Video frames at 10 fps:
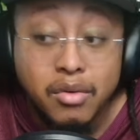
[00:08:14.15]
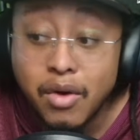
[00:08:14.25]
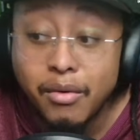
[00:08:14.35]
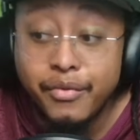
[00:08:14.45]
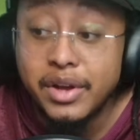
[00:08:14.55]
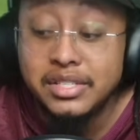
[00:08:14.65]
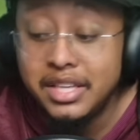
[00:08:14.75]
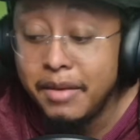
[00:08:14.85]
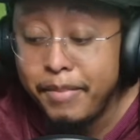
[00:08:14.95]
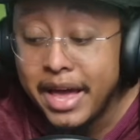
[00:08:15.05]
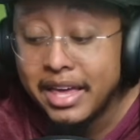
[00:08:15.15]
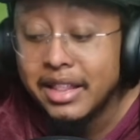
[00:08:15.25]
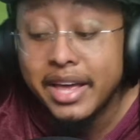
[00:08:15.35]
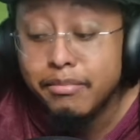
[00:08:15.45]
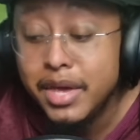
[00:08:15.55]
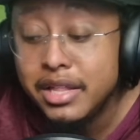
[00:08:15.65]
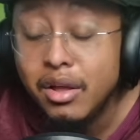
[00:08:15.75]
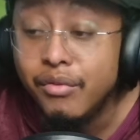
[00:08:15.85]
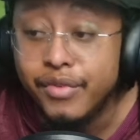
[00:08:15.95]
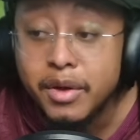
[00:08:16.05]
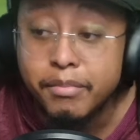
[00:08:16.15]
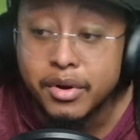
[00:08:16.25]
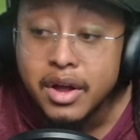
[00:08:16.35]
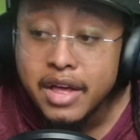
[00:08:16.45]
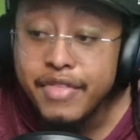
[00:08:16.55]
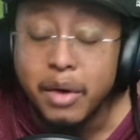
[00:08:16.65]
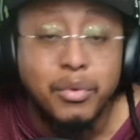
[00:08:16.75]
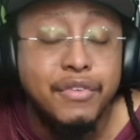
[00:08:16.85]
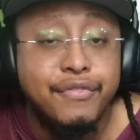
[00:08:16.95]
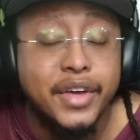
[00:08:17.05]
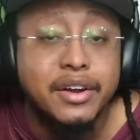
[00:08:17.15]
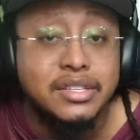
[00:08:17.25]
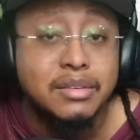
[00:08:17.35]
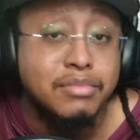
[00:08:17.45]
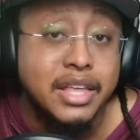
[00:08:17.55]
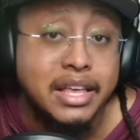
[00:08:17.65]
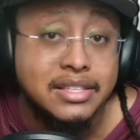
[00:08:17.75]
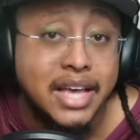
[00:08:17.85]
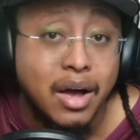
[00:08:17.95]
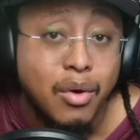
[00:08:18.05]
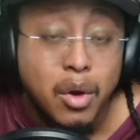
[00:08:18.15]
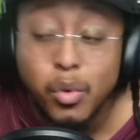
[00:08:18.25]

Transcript: Ron Rivera said back in like mid-November that we figured some things out,